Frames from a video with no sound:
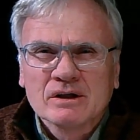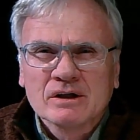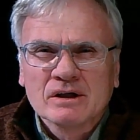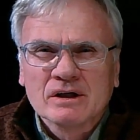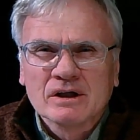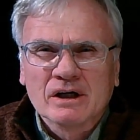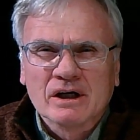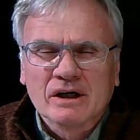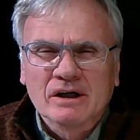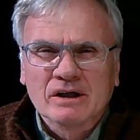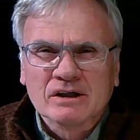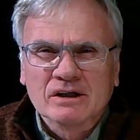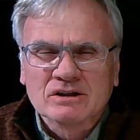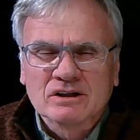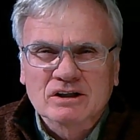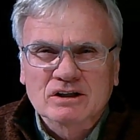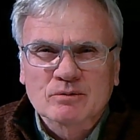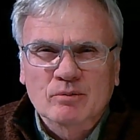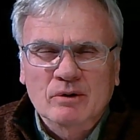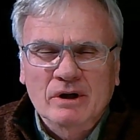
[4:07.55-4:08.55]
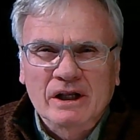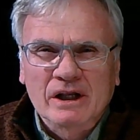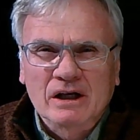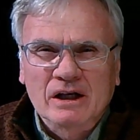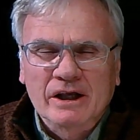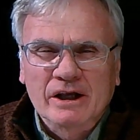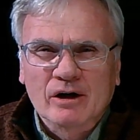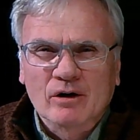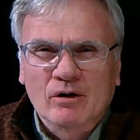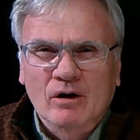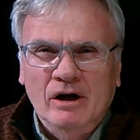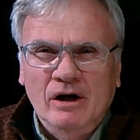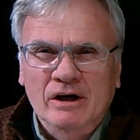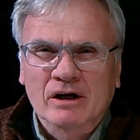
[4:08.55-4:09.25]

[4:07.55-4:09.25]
is explained later on,